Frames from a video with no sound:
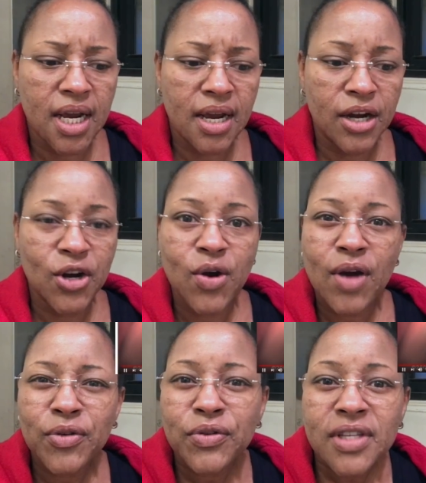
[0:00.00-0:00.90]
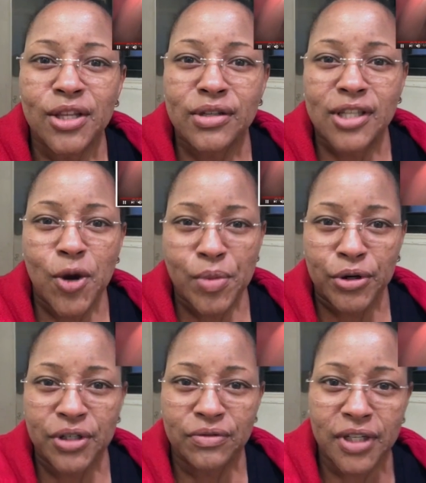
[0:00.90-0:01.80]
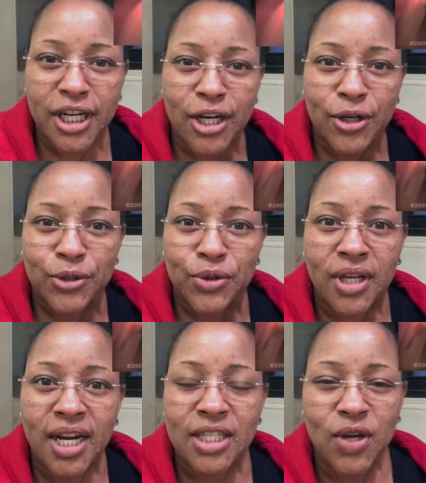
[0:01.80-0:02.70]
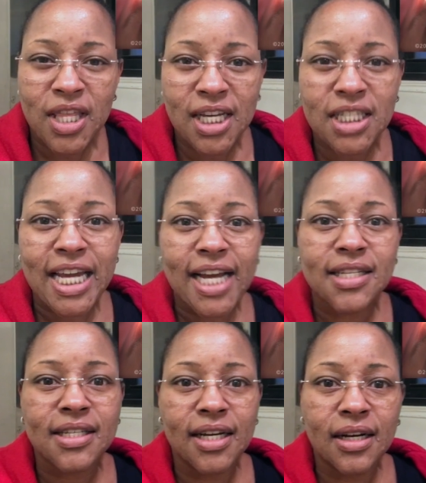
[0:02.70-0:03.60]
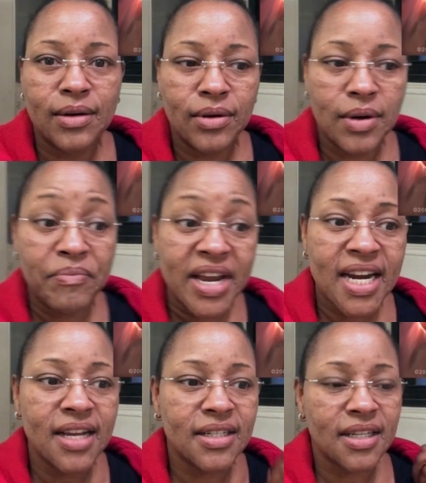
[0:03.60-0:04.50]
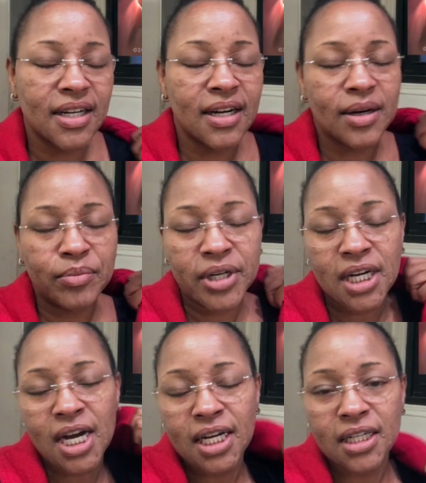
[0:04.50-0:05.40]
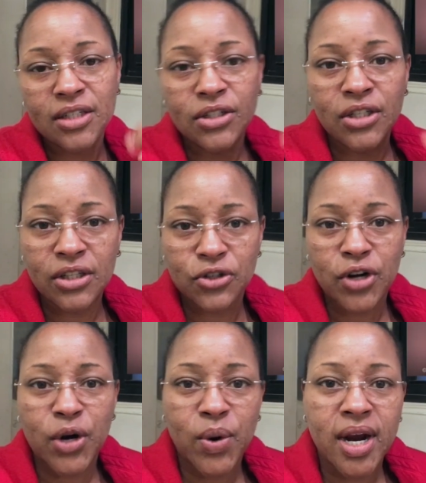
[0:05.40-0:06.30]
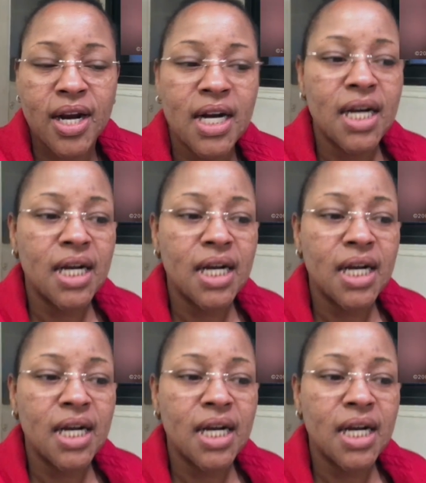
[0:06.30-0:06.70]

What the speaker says: And you know, have you seen those slow motion videos where they, so I think it takes like a minute, but not straight away.